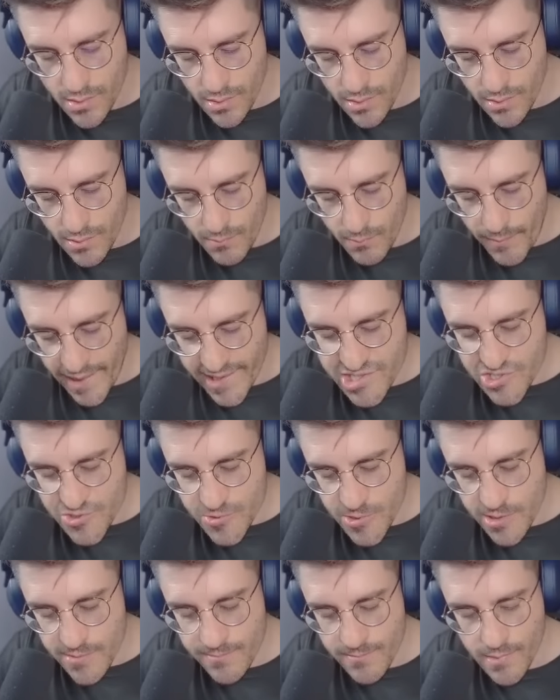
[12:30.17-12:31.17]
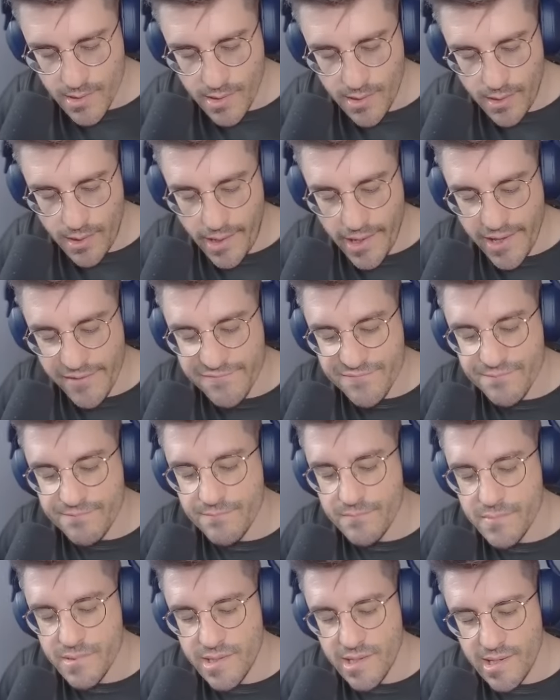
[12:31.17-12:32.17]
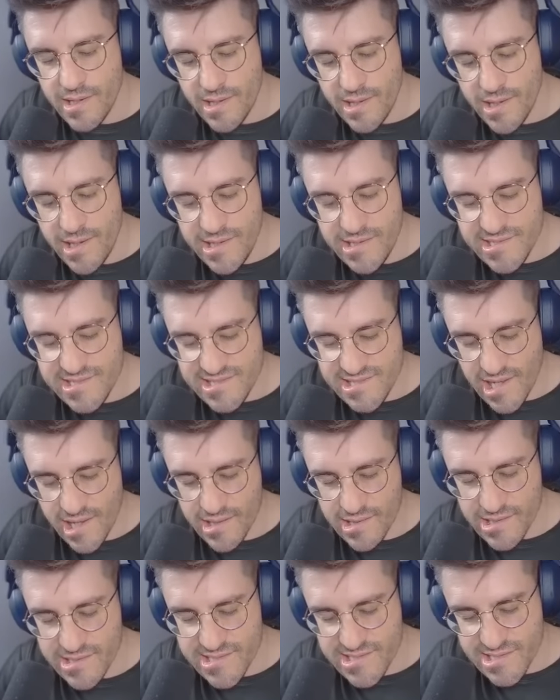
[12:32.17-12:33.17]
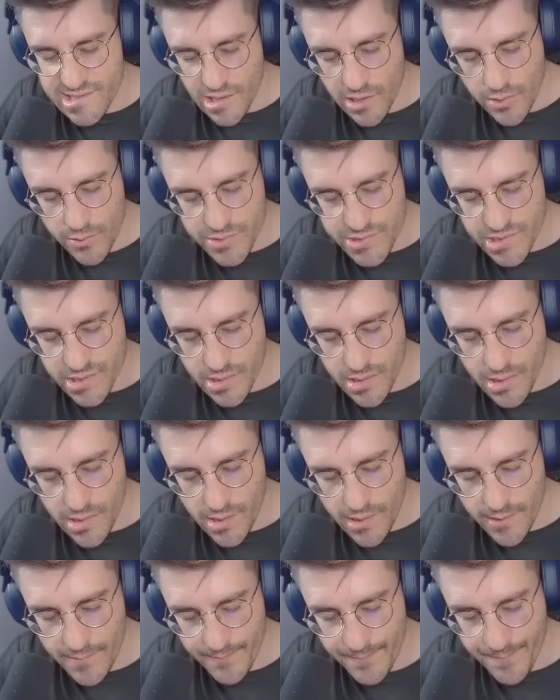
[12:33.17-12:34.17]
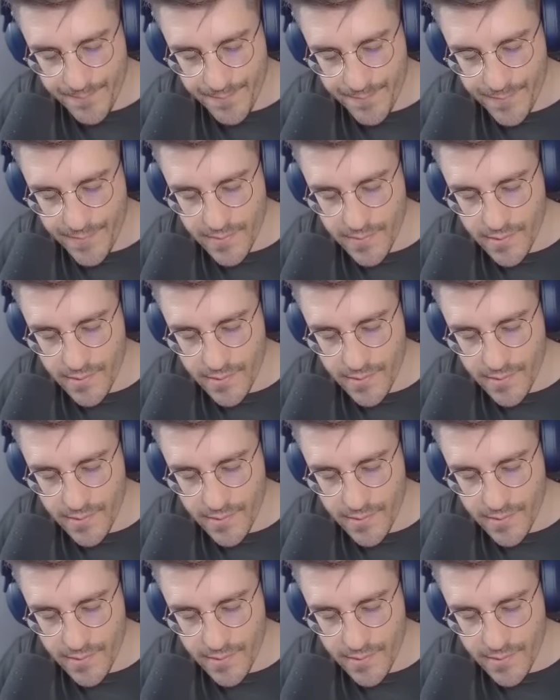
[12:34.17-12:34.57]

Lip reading: My stream, I have insanely slowed the